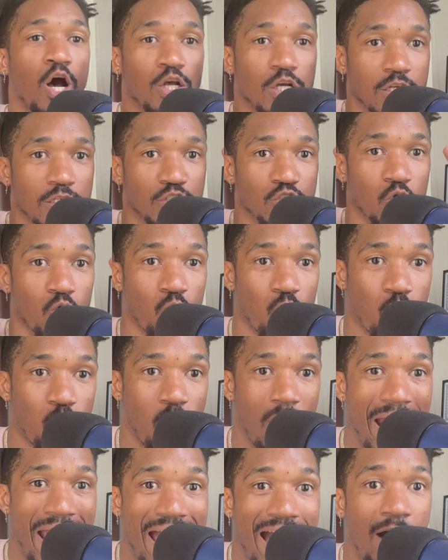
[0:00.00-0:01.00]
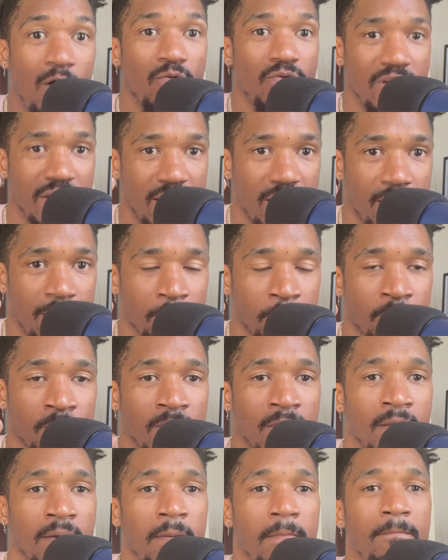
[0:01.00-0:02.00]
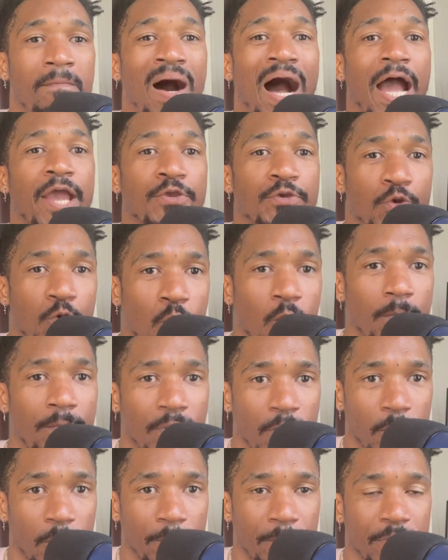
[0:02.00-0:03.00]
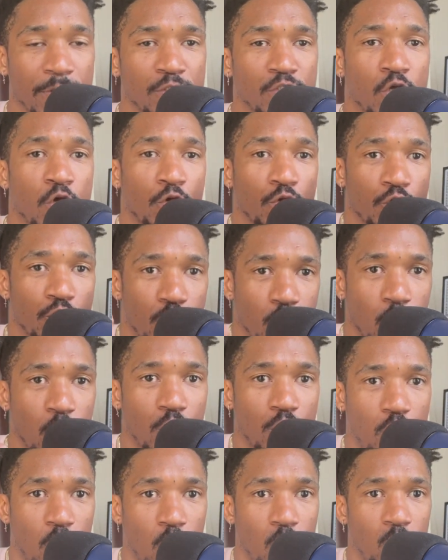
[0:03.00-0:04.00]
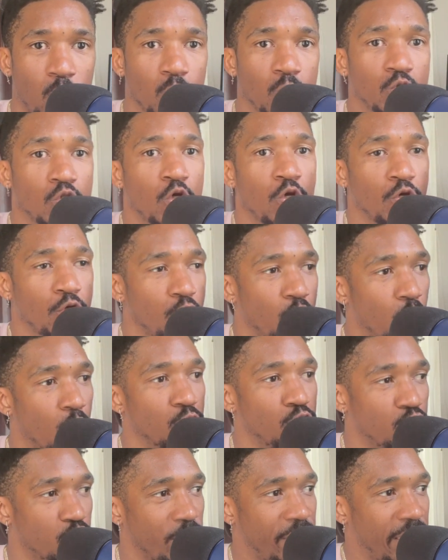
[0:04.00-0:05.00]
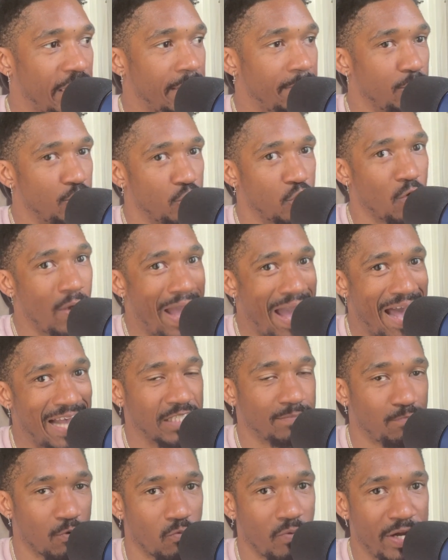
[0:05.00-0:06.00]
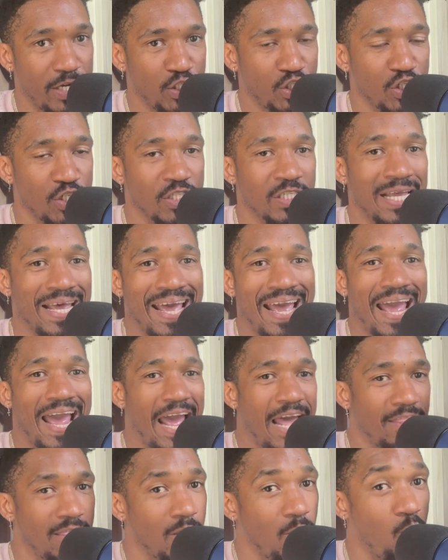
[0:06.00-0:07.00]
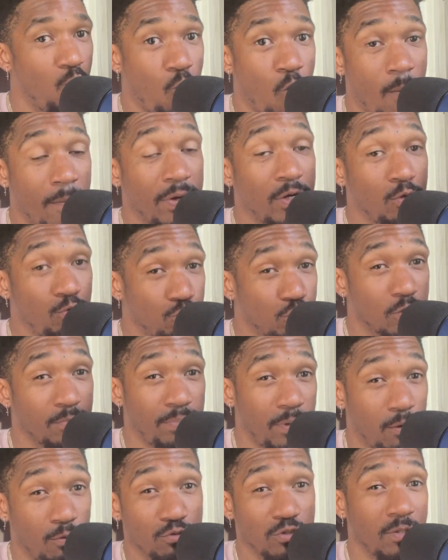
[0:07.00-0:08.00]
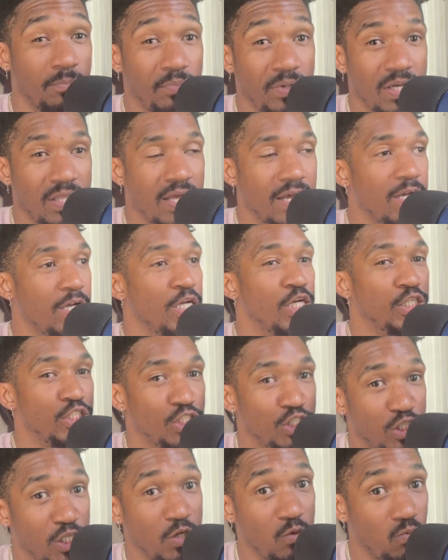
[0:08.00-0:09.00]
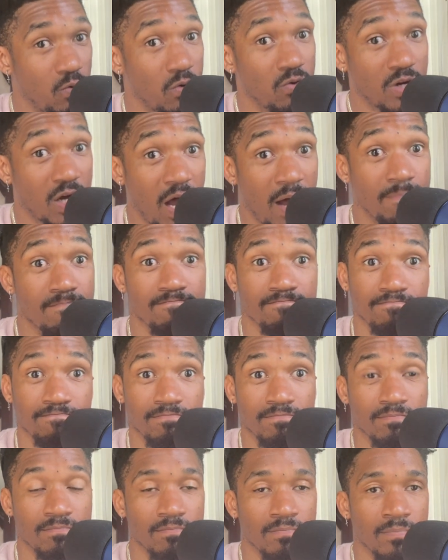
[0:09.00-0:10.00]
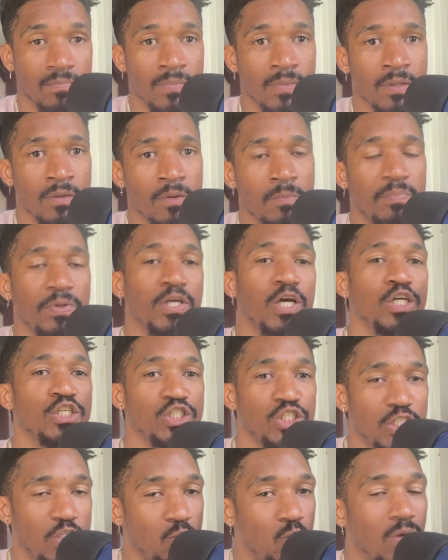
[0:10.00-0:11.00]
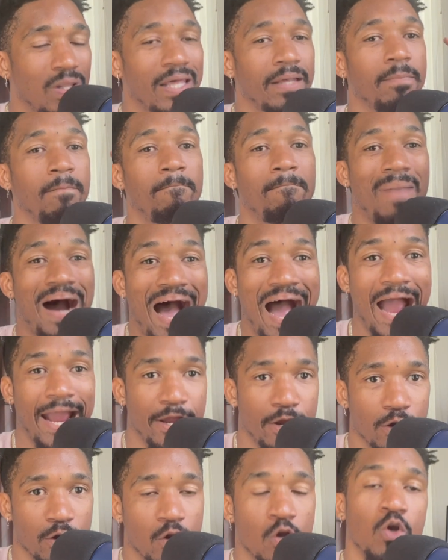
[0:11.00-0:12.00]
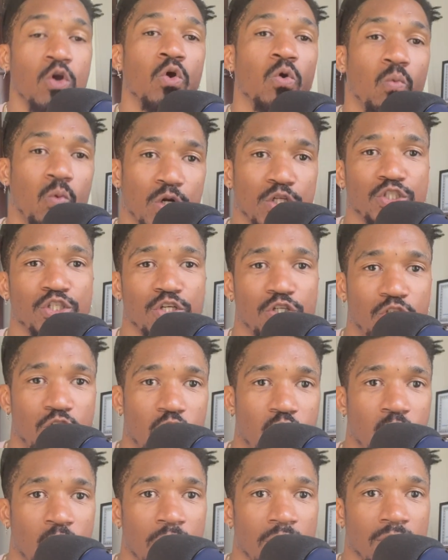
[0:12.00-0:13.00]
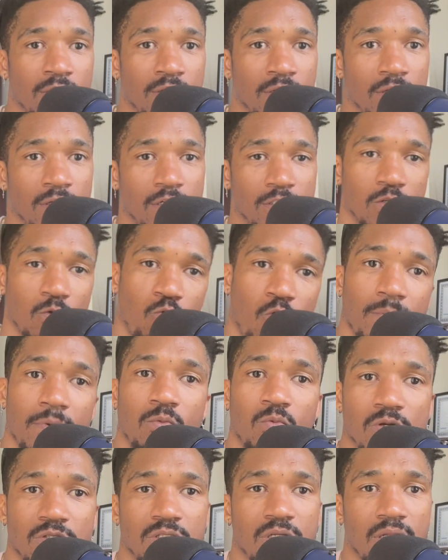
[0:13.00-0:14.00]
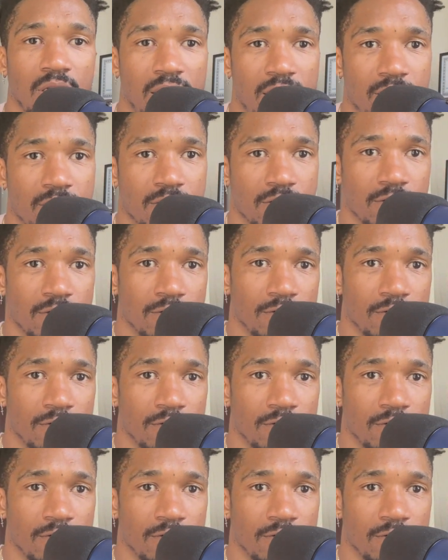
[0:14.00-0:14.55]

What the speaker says: surrounded by your purpose, your goals, your dreams, your aspirations. And the woman who's supposed to be there, she will come because she will admire what you're doing because the woman wants a leader.